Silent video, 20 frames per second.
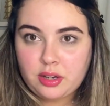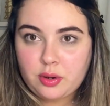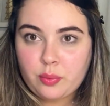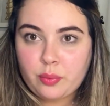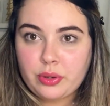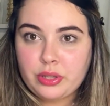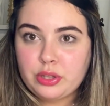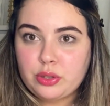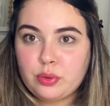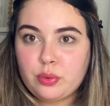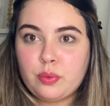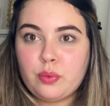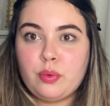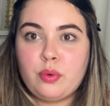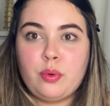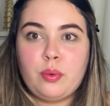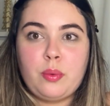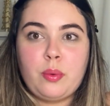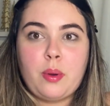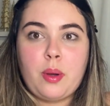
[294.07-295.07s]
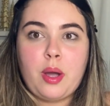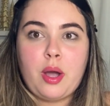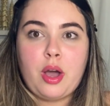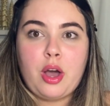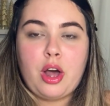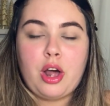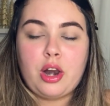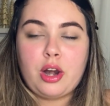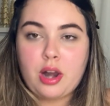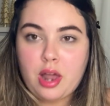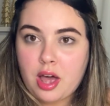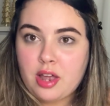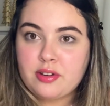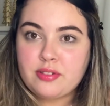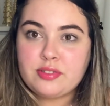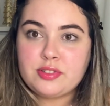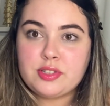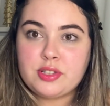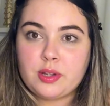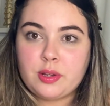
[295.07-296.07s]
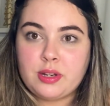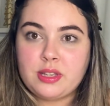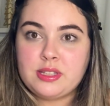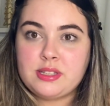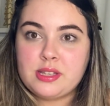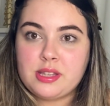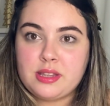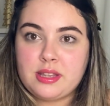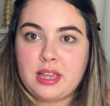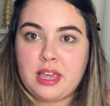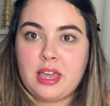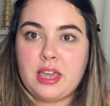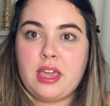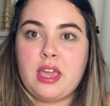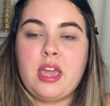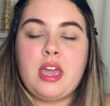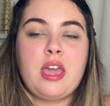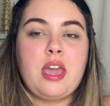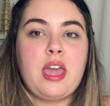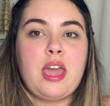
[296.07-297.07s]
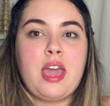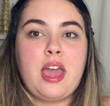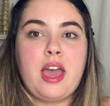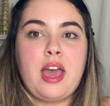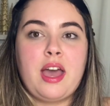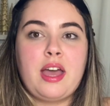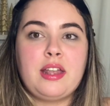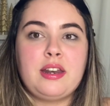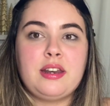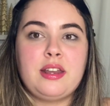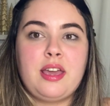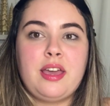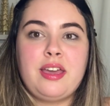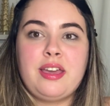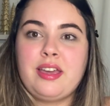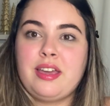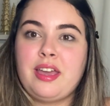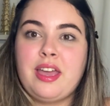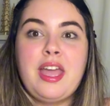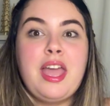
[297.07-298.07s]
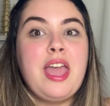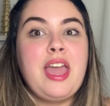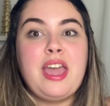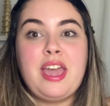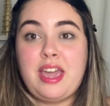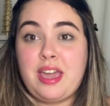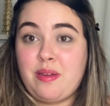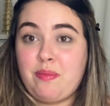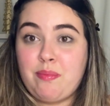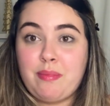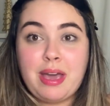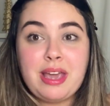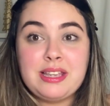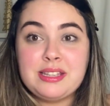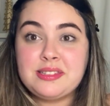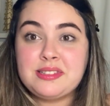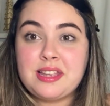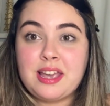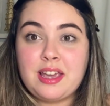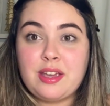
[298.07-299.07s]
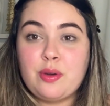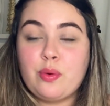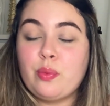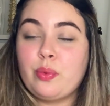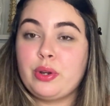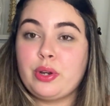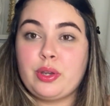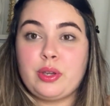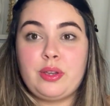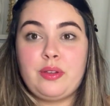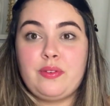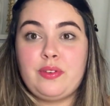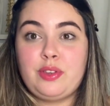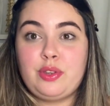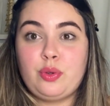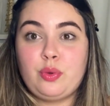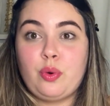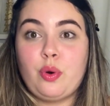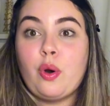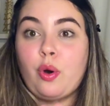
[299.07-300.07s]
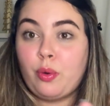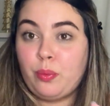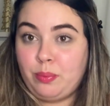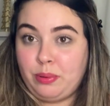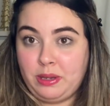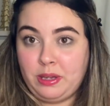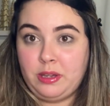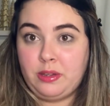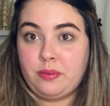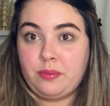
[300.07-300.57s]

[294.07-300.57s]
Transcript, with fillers: We do a lot of studies a day, and In my site, we don't even do O B.